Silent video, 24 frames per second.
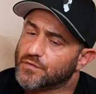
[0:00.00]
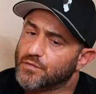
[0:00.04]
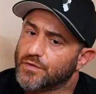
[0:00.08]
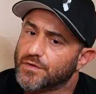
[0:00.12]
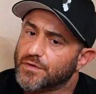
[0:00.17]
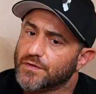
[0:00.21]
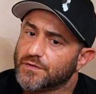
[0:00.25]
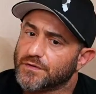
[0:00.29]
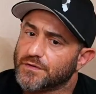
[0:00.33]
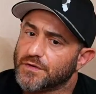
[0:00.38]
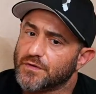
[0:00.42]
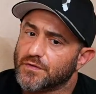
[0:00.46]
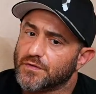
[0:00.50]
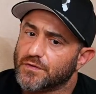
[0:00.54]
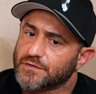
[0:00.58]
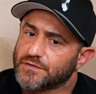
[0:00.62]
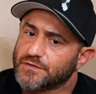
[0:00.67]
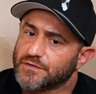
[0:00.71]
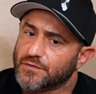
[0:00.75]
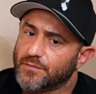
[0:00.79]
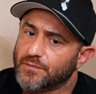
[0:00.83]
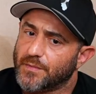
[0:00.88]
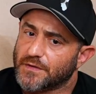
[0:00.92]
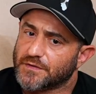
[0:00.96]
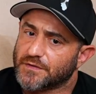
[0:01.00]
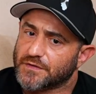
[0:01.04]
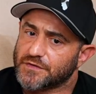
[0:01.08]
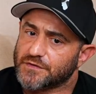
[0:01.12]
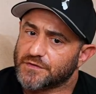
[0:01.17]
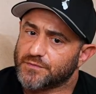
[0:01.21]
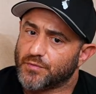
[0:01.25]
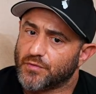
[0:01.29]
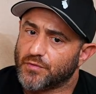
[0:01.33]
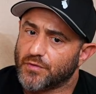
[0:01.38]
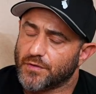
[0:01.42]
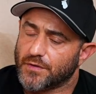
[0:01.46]
do you think also about the
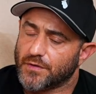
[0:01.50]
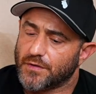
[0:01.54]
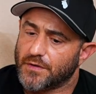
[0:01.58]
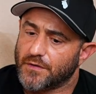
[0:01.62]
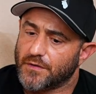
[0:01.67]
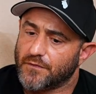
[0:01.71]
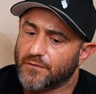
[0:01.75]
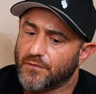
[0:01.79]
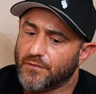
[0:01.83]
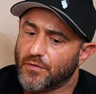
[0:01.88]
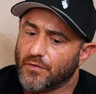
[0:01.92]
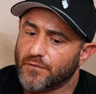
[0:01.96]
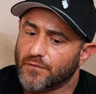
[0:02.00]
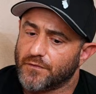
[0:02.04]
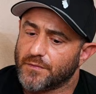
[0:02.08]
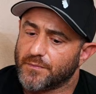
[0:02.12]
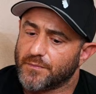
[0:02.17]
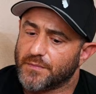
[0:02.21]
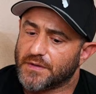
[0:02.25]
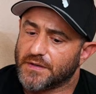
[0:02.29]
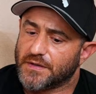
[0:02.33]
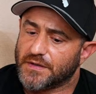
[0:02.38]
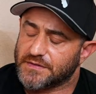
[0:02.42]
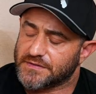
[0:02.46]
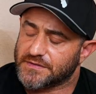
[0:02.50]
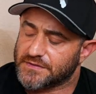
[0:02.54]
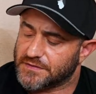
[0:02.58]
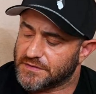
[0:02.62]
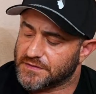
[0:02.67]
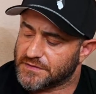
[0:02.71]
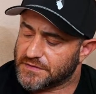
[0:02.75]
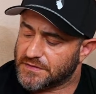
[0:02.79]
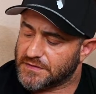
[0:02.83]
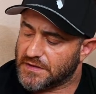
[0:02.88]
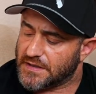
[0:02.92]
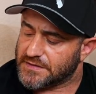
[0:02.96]
sport evolving? Because
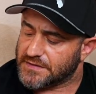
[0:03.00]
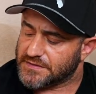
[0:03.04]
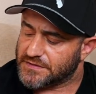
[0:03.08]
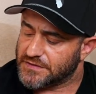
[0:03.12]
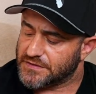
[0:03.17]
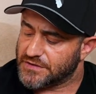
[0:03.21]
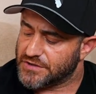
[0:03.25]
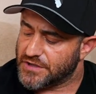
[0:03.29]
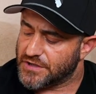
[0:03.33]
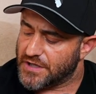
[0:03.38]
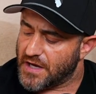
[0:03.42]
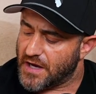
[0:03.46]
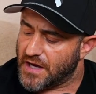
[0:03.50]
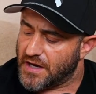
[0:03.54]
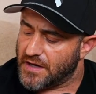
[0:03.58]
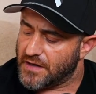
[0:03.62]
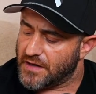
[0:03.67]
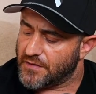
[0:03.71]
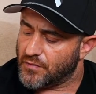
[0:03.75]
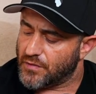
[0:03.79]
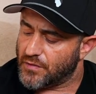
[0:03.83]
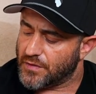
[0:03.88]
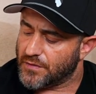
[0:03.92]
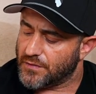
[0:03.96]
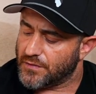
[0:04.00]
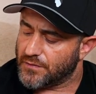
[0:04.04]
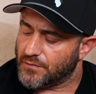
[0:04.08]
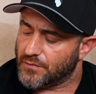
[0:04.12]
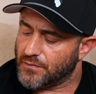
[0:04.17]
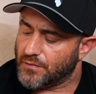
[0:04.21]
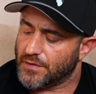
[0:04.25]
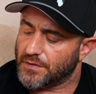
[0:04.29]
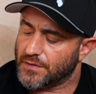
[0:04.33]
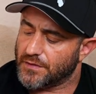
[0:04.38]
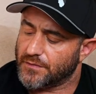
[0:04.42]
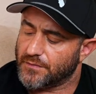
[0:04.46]
this last CJI, where
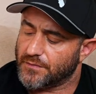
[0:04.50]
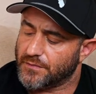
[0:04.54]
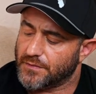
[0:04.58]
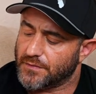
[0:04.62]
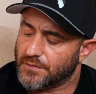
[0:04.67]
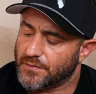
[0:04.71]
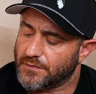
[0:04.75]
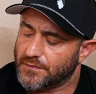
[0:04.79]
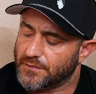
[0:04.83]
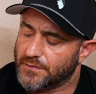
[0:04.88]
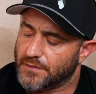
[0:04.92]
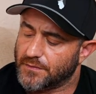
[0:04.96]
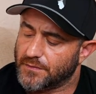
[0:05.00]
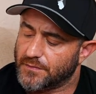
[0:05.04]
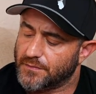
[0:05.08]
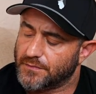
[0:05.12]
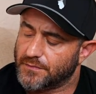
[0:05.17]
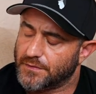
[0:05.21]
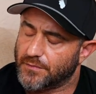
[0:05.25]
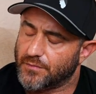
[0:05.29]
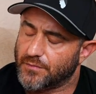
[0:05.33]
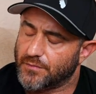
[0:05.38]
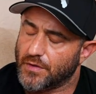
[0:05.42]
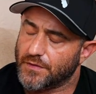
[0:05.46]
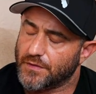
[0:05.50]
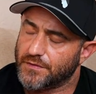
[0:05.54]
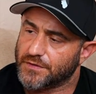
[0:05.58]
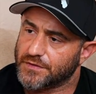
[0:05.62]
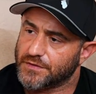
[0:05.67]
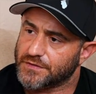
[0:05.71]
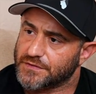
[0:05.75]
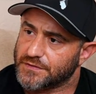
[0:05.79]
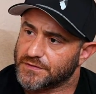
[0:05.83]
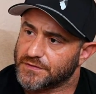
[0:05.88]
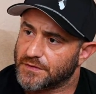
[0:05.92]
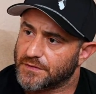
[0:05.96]
one of the
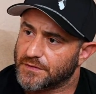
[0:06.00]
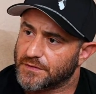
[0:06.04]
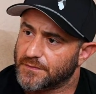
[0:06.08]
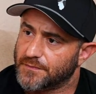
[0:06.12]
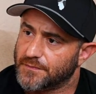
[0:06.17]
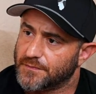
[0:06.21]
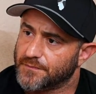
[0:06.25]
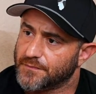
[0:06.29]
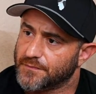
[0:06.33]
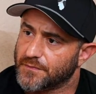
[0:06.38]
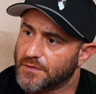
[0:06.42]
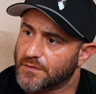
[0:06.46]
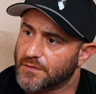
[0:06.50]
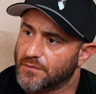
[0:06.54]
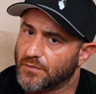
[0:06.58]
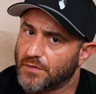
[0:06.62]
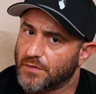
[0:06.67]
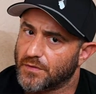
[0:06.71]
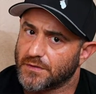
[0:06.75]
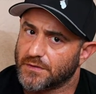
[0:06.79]
brothers, one of